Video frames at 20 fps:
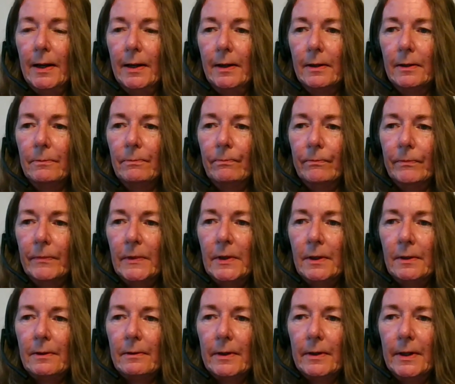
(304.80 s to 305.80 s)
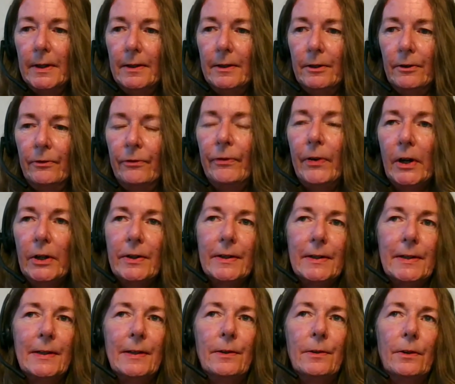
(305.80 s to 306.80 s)
um, uh,
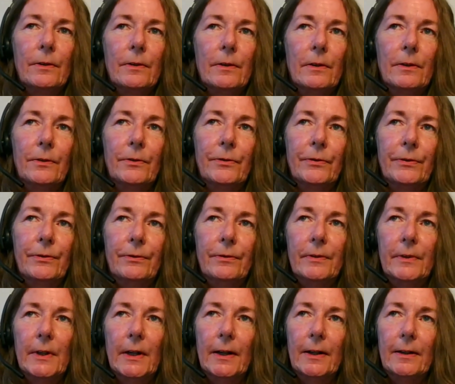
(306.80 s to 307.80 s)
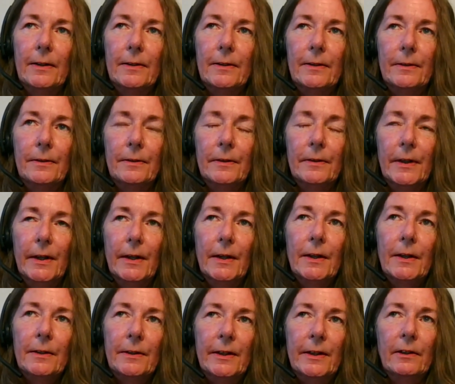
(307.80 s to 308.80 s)
focused on uh,
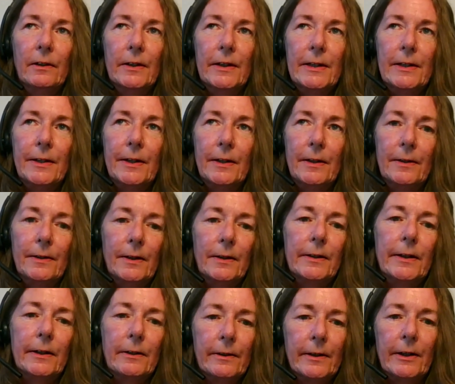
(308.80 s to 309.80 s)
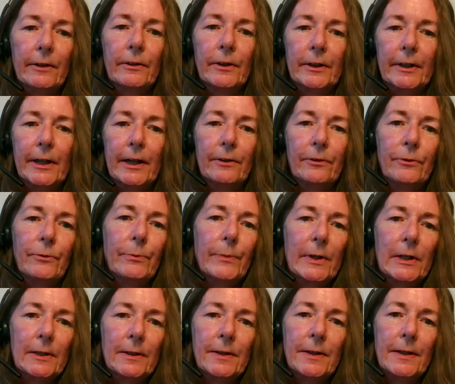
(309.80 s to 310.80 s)
the idea that our current
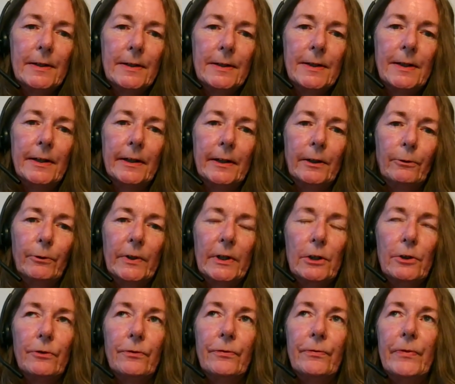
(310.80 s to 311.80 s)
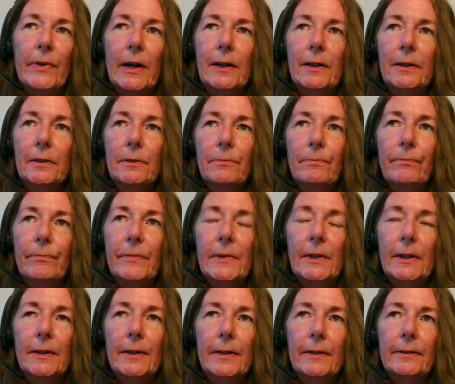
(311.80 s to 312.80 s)
government is getting rid of um,
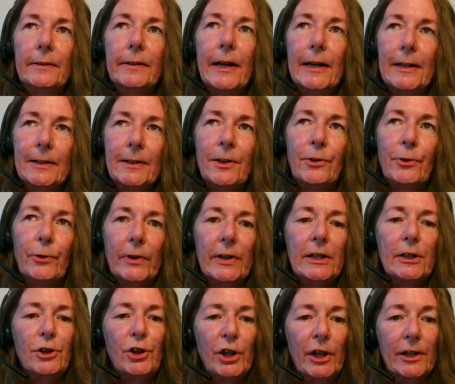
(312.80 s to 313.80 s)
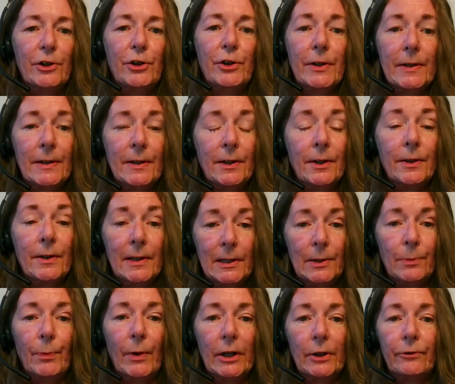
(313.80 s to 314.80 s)
the last three changes to the
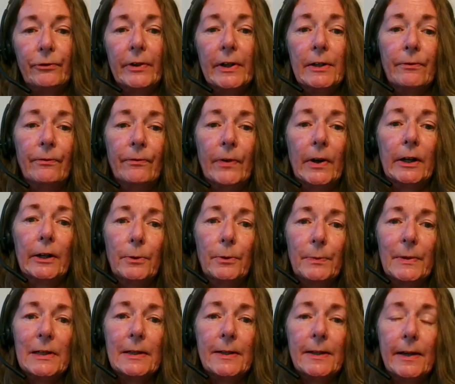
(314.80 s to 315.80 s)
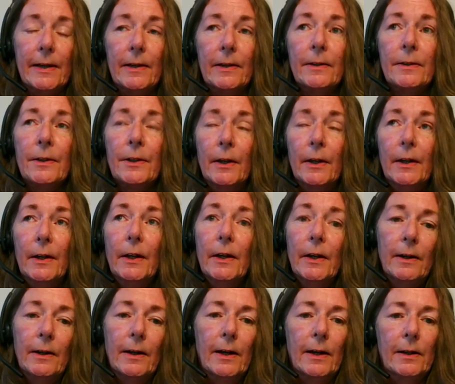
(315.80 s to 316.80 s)
Smoke Free Environments Act,
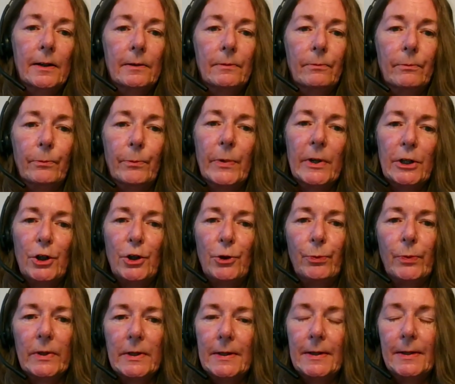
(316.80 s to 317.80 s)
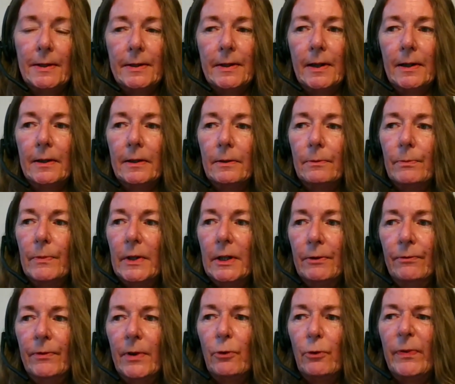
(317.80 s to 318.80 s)
um, which was um,
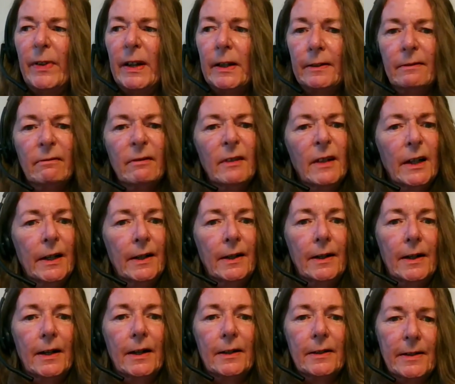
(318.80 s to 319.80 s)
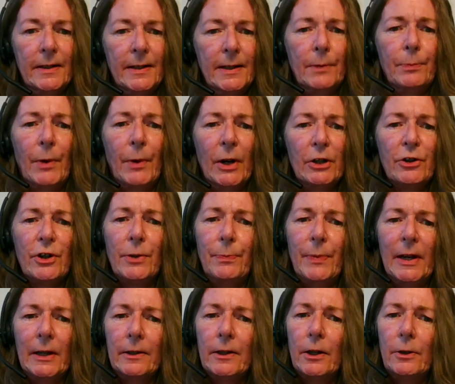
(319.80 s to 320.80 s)
involving uh,
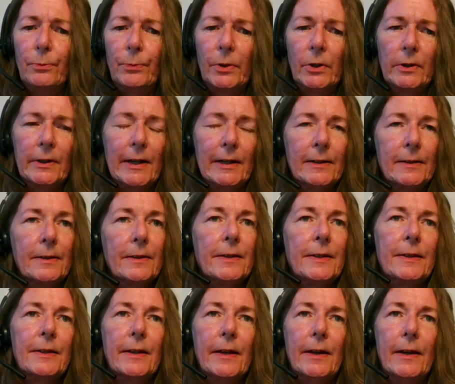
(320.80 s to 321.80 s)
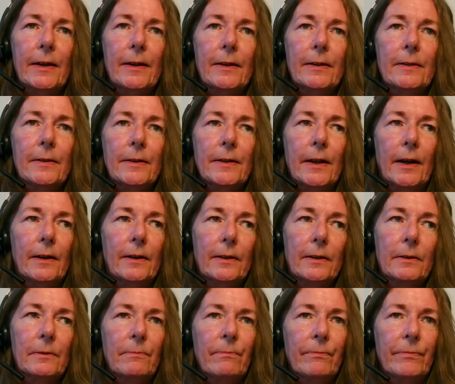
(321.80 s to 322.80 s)
tobacco products, and
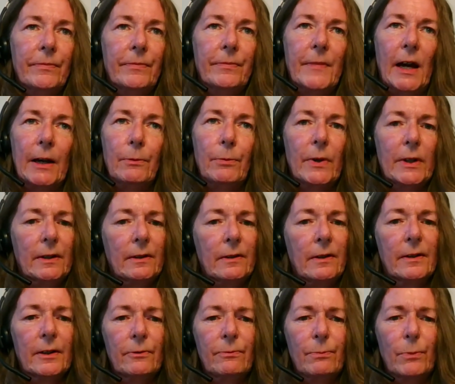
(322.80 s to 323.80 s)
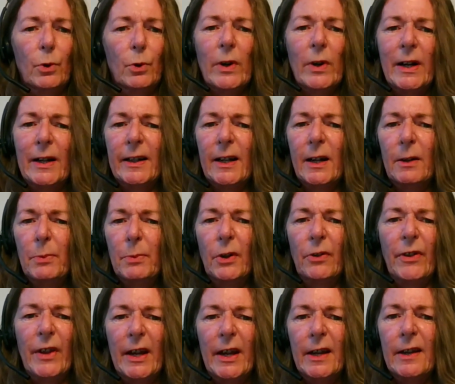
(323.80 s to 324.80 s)
um, they were kind of more hung up
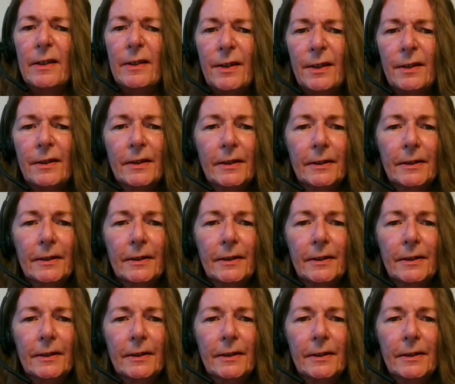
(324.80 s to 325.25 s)
on that.